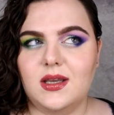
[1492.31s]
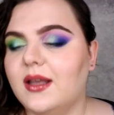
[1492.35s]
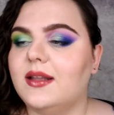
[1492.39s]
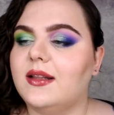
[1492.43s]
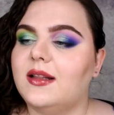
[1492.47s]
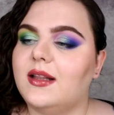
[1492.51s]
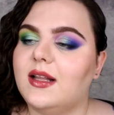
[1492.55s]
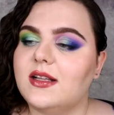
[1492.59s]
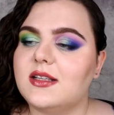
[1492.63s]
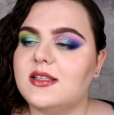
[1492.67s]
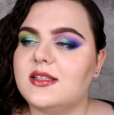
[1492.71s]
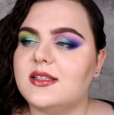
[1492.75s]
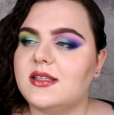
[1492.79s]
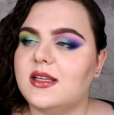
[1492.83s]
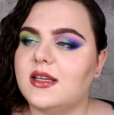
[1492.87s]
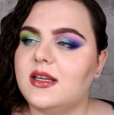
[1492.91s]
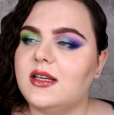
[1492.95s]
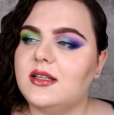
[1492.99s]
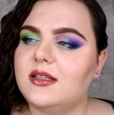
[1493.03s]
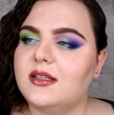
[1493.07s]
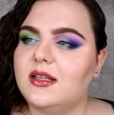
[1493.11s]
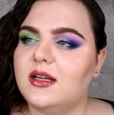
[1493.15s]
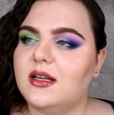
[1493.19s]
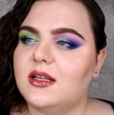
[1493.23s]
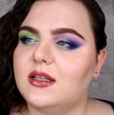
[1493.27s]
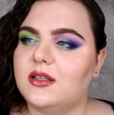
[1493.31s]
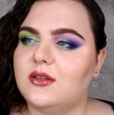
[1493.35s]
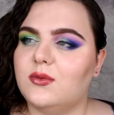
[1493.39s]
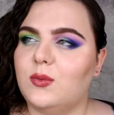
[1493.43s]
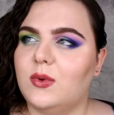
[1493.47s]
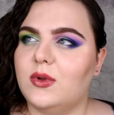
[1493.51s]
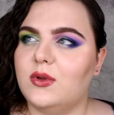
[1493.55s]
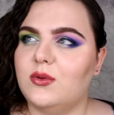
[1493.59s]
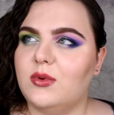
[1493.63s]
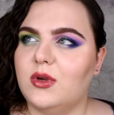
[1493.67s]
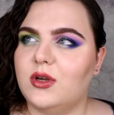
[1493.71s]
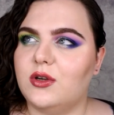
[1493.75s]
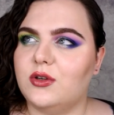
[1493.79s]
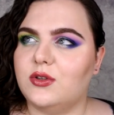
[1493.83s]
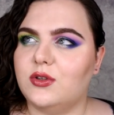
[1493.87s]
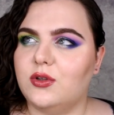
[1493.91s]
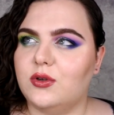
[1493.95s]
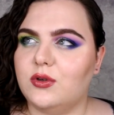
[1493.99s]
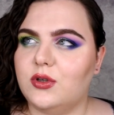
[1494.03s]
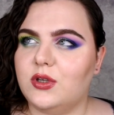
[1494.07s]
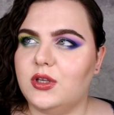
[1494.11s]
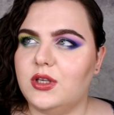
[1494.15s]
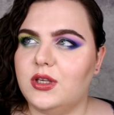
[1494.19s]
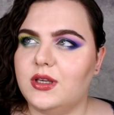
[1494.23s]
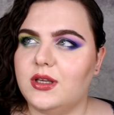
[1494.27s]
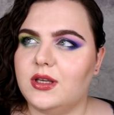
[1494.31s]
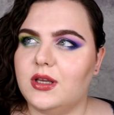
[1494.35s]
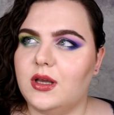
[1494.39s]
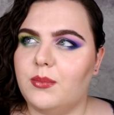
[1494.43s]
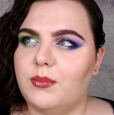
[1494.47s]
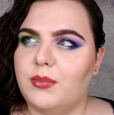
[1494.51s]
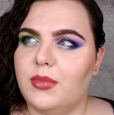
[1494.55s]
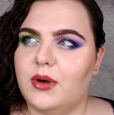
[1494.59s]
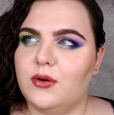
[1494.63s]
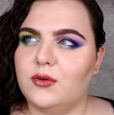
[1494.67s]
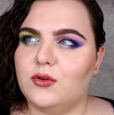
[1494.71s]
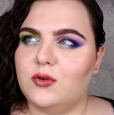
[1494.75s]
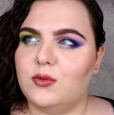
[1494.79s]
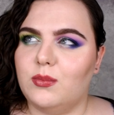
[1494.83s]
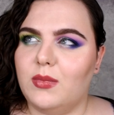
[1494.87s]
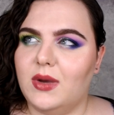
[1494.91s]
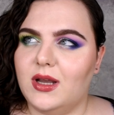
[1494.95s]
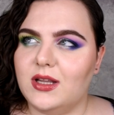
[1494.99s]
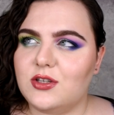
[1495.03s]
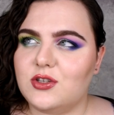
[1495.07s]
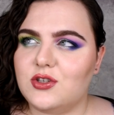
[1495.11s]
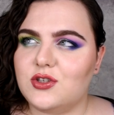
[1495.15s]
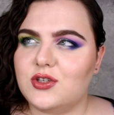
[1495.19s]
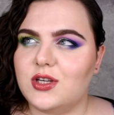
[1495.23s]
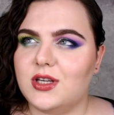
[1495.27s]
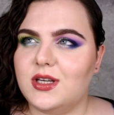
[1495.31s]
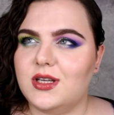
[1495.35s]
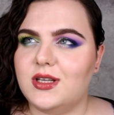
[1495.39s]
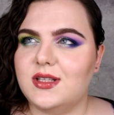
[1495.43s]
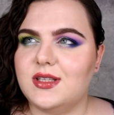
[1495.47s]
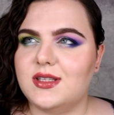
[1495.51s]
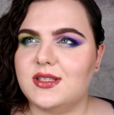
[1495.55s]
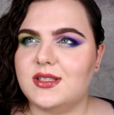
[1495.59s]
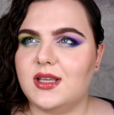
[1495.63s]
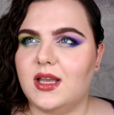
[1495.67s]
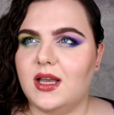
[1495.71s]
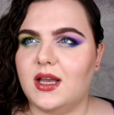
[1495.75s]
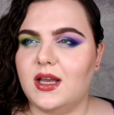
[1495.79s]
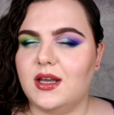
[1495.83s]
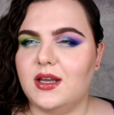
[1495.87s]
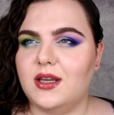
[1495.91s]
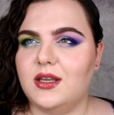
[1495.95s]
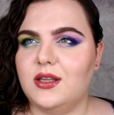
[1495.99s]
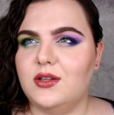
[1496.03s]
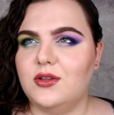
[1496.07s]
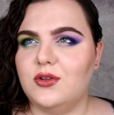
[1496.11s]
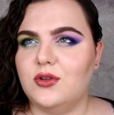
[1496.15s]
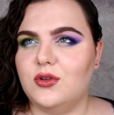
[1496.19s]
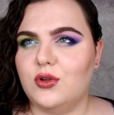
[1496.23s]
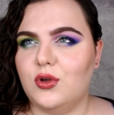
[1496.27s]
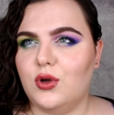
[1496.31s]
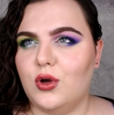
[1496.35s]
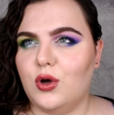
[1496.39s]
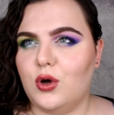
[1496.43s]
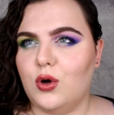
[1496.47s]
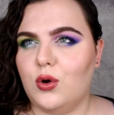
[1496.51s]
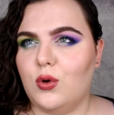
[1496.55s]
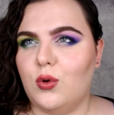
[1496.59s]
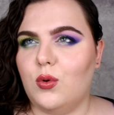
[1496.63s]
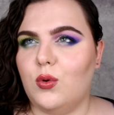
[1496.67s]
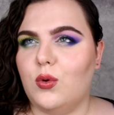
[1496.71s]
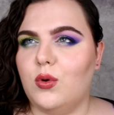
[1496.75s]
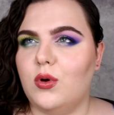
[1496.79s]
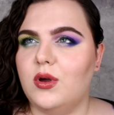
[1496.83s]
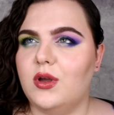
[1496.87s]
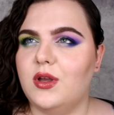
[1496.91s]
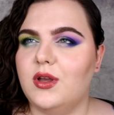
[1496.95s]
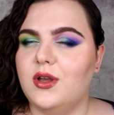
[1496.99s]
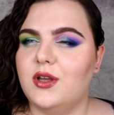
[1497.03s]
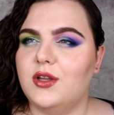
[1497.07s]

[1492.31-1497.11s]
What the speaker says: And let's say that when we are talking about matte shades, I know